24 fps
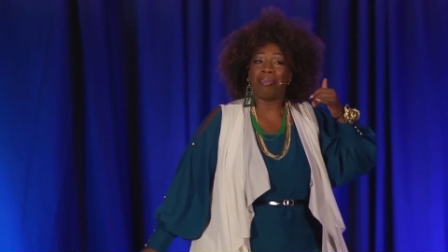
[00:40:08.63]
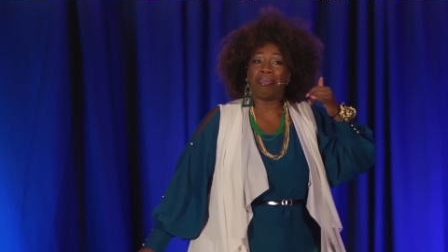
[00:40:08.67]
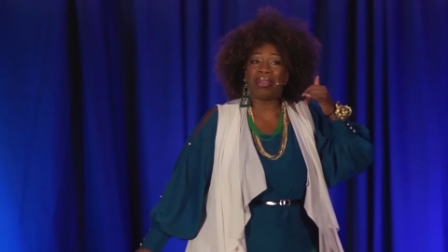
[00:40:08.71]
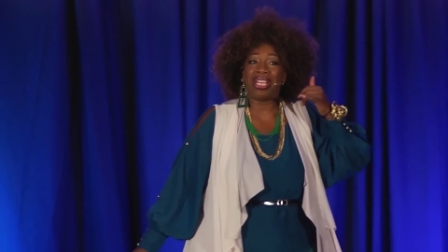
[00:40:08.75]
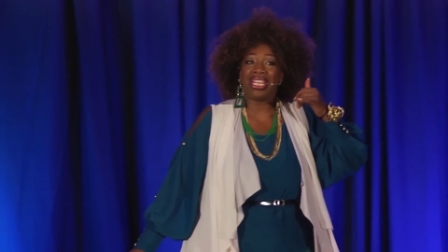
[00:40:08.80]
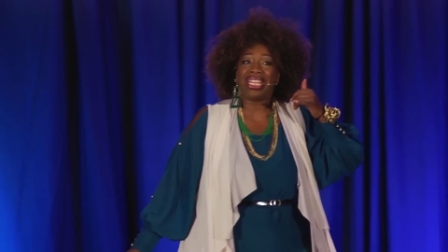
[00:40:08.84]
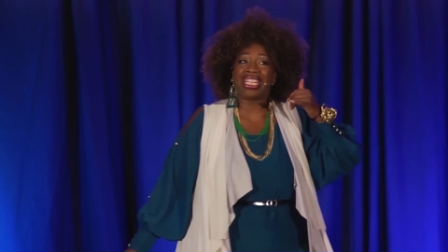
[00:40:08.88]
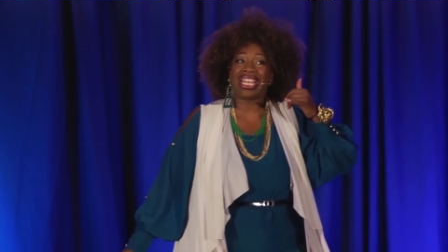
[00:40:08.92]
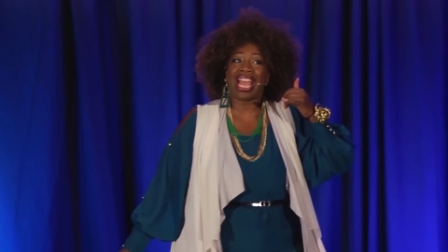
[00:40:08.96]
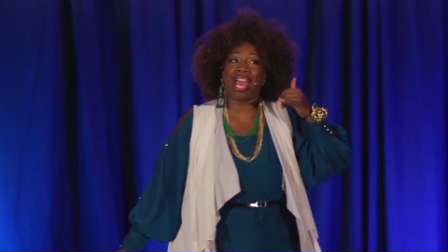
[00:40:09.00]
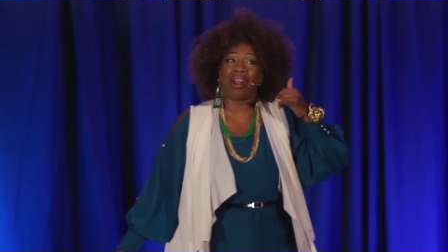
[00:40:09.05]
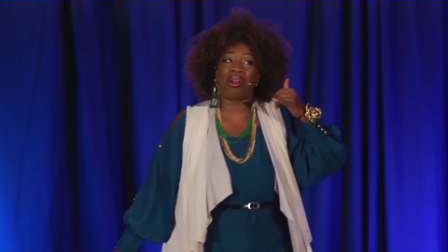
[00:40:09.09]

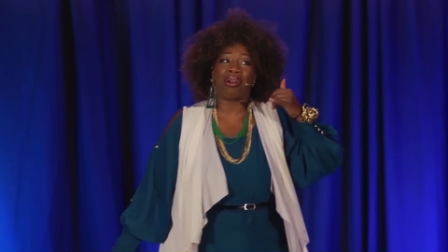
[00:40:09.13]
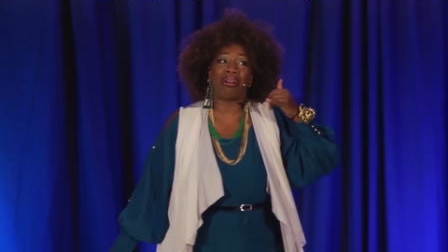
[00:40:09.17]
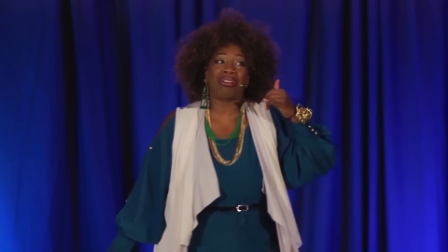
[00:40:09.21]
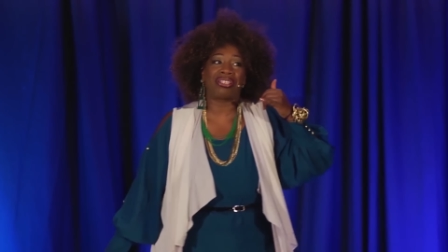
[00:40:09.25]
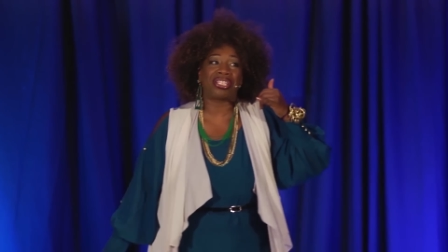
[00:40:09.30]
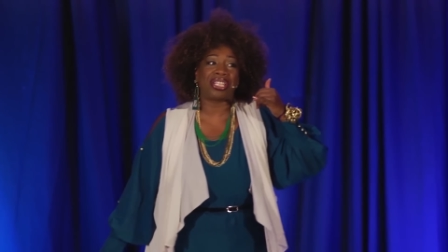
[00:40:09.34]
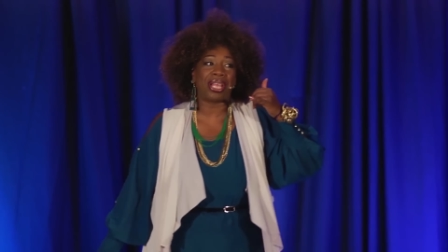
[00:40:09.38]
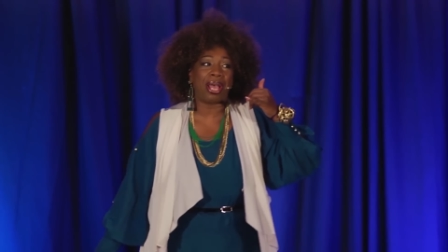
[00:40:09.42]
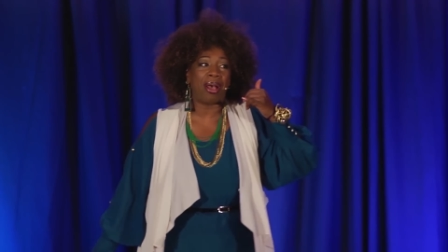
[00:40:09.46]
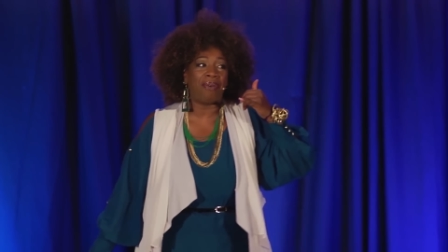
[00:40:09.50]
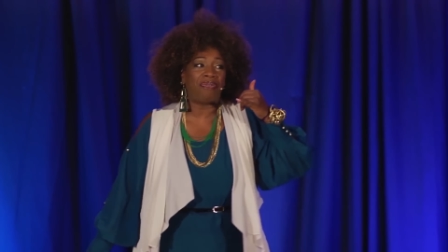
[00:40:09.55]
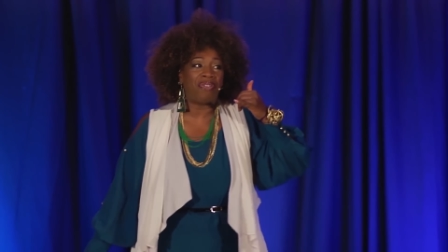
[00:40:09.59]
immediately got on her
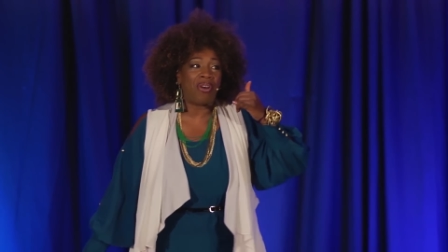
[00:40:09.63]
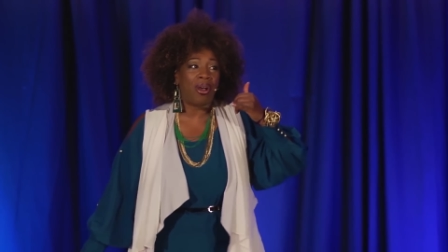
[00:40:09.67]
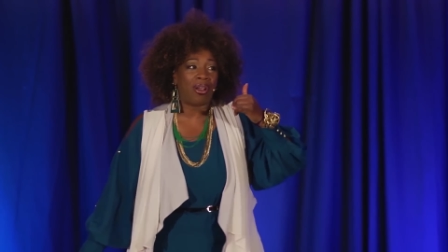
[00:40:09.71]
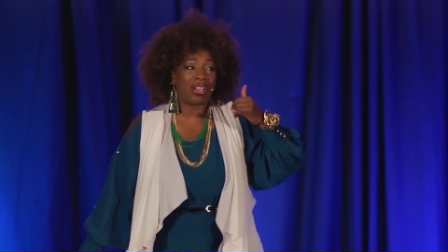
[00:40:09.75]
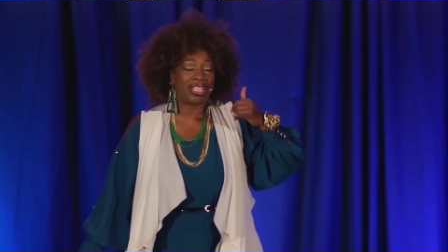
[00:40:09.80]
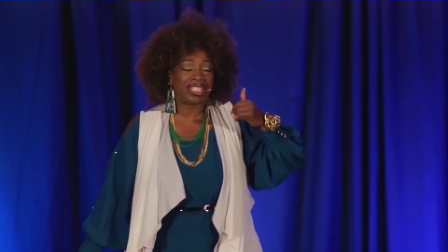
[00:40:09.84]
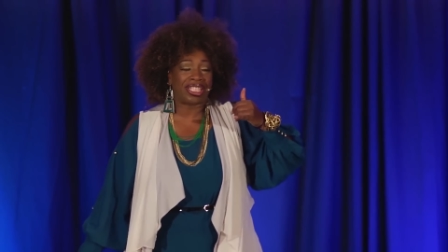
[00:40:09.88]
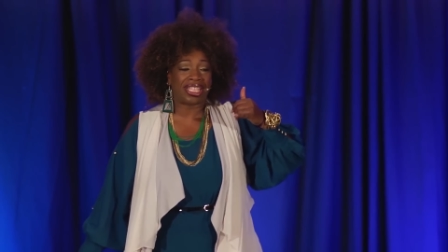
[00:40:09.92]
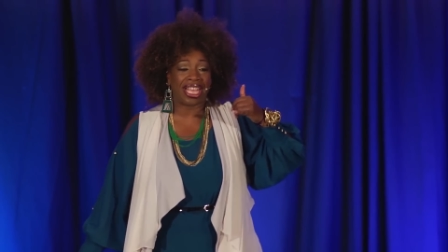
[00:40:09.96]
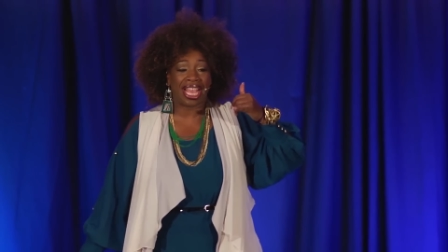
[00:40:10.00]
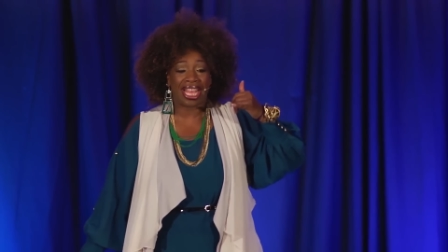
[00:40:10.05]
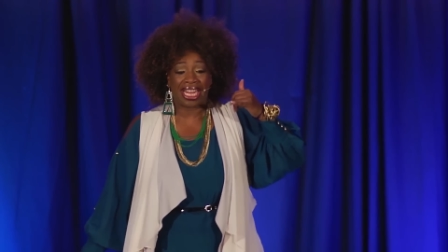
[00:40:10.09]
cell
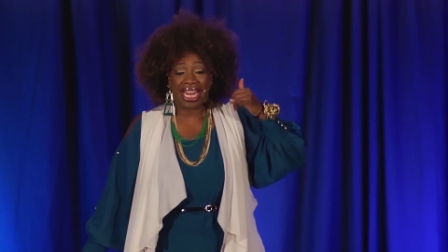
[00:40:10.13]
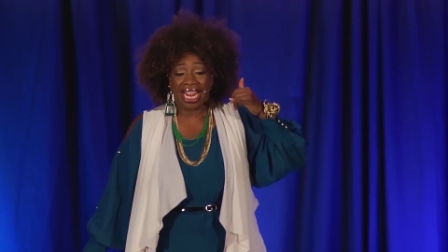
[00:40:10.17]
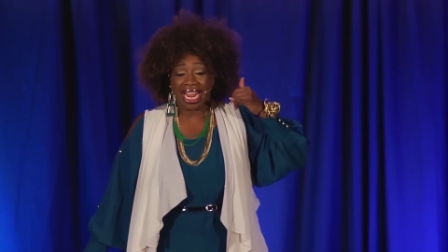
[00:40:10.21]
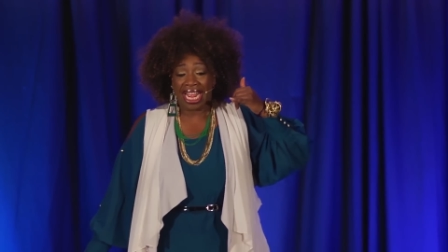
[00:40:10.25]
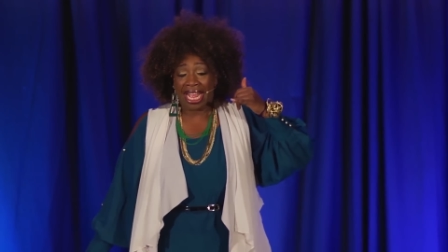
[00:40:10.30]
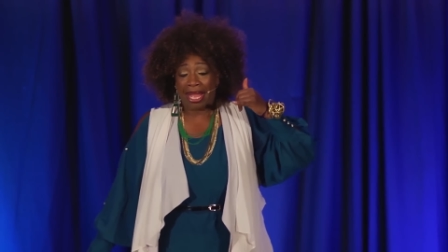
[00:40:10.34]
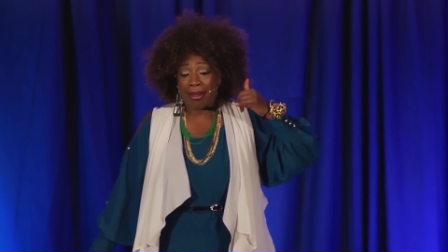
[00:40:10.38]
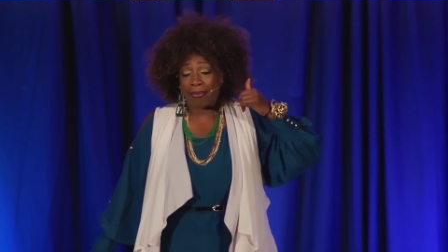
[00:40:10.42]
phone and said,